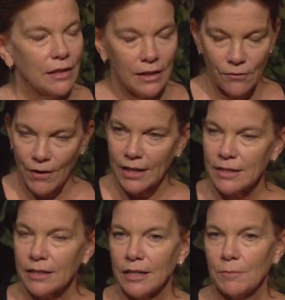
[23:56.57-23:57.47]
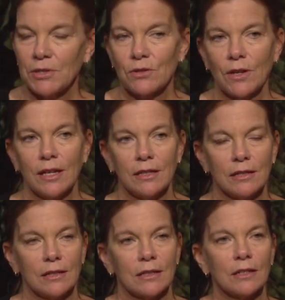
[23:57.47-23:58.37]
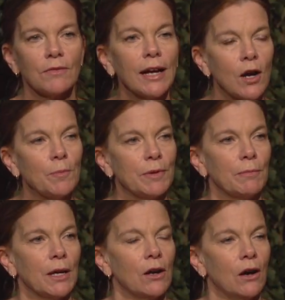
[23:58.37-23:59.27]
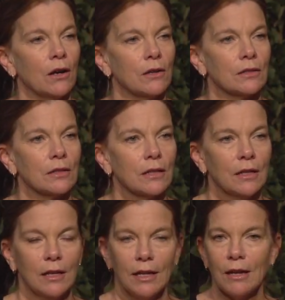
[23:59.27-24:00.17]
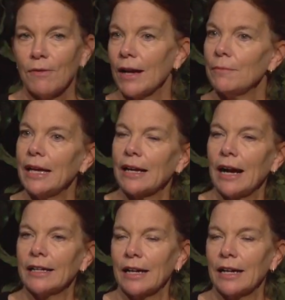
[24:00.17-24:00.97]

If I sit up straight, if I open my heart, if I make eye